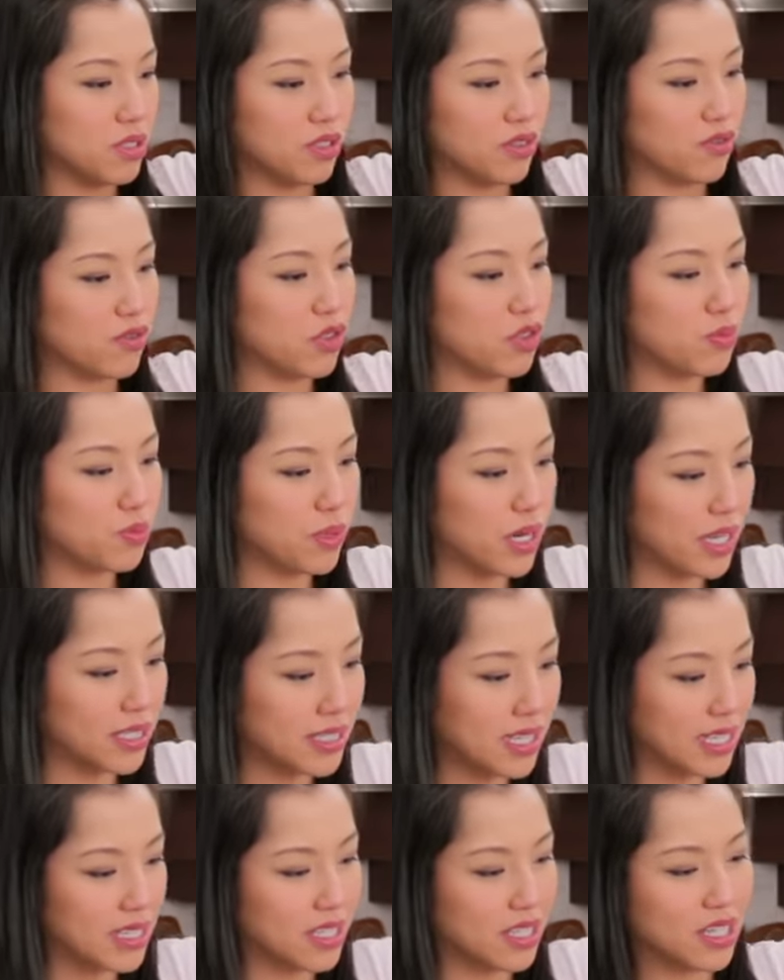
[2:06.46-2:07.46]
this as a food
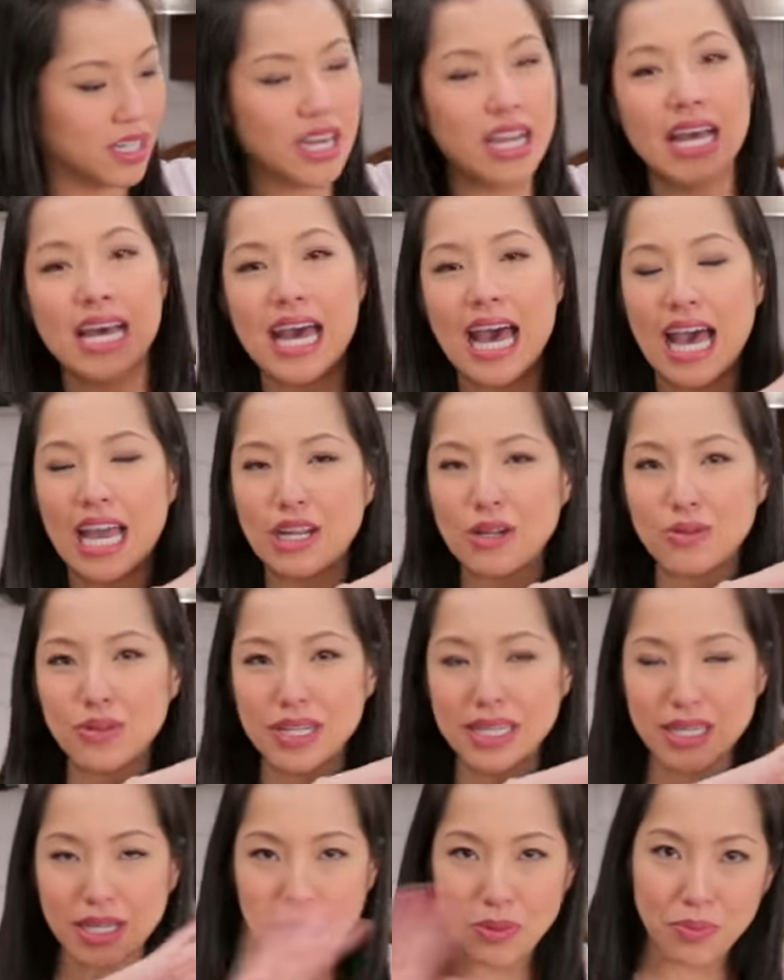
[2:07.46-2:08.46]
processor. I don't
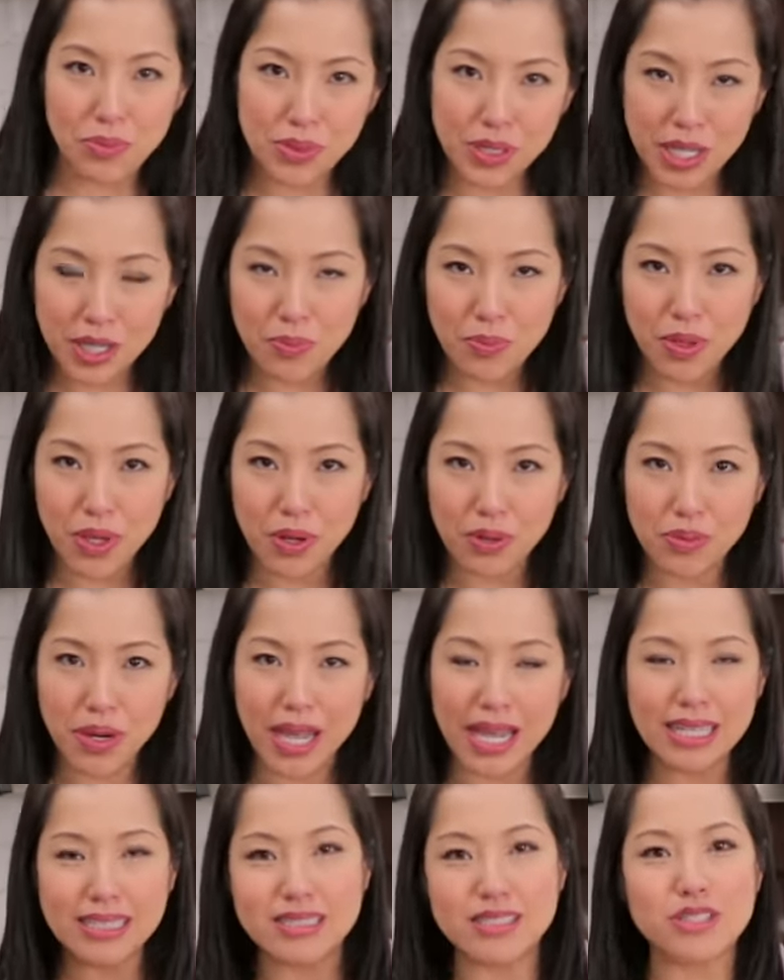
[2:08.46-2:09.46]
need a complete
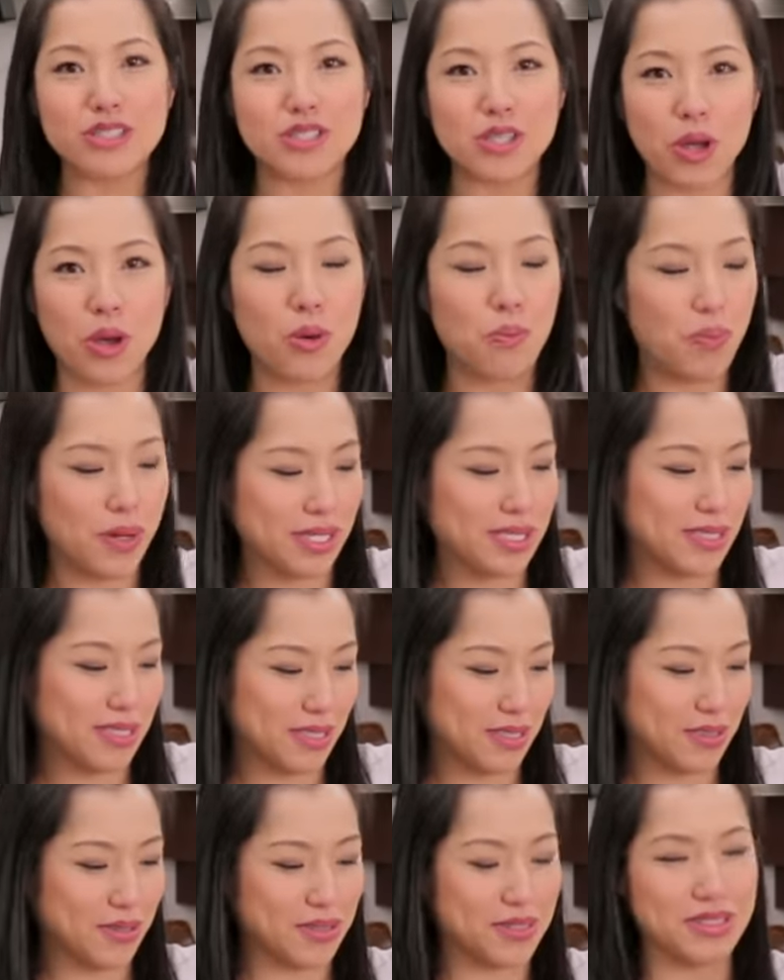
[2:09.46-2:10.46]
puree, just so
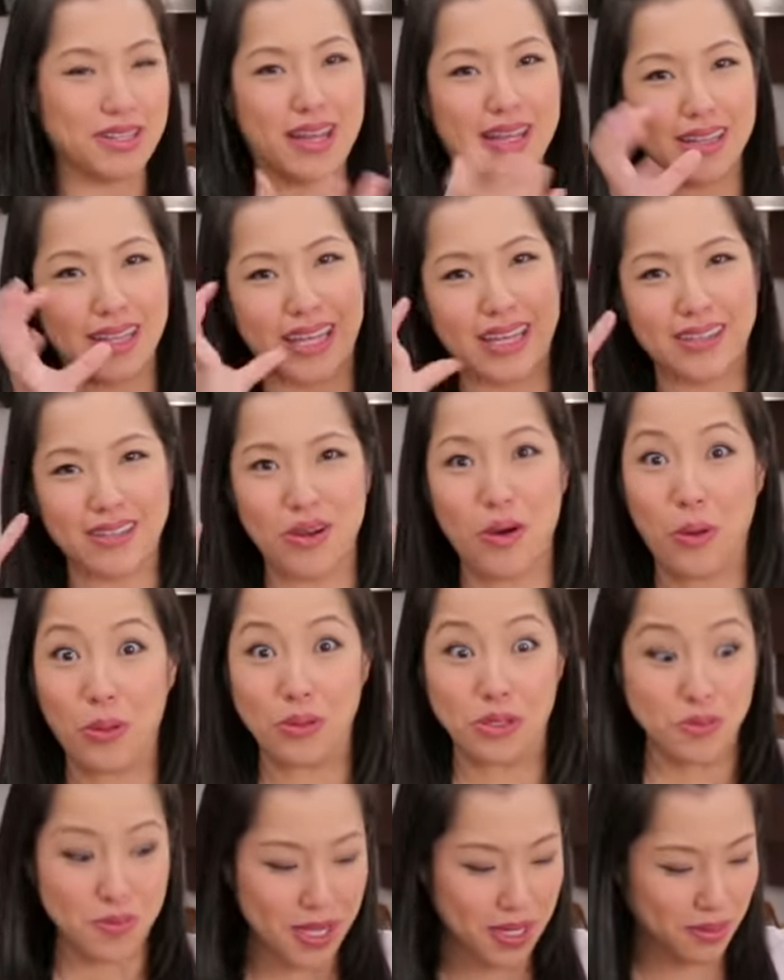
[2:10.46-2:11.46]
it's not like
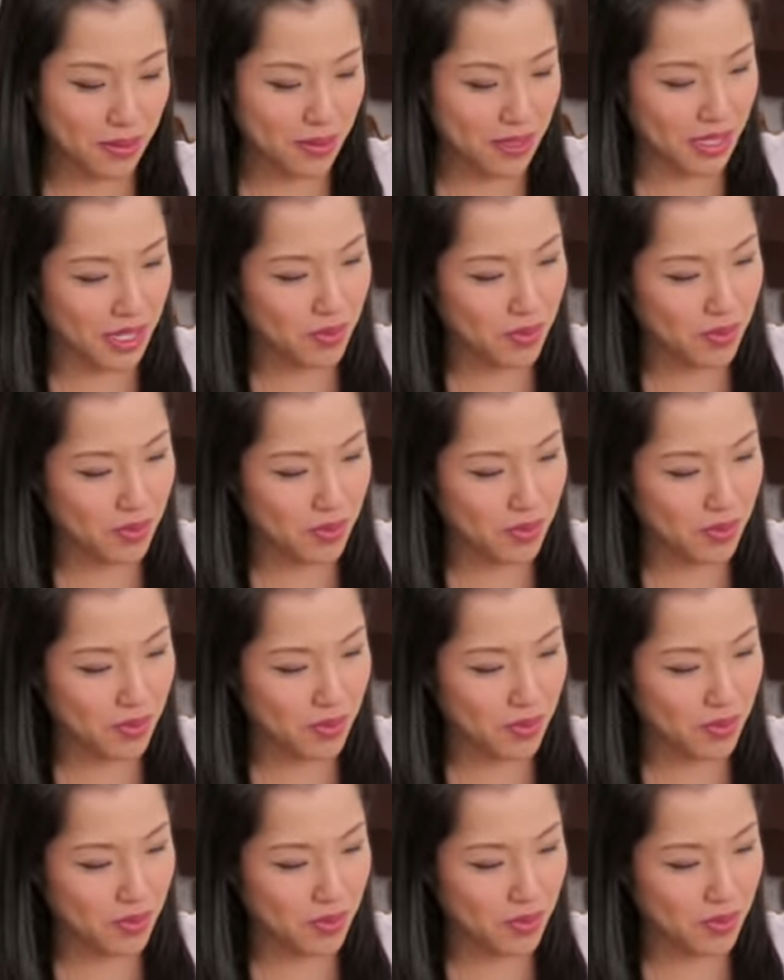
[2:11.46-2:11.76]
whole tomatoes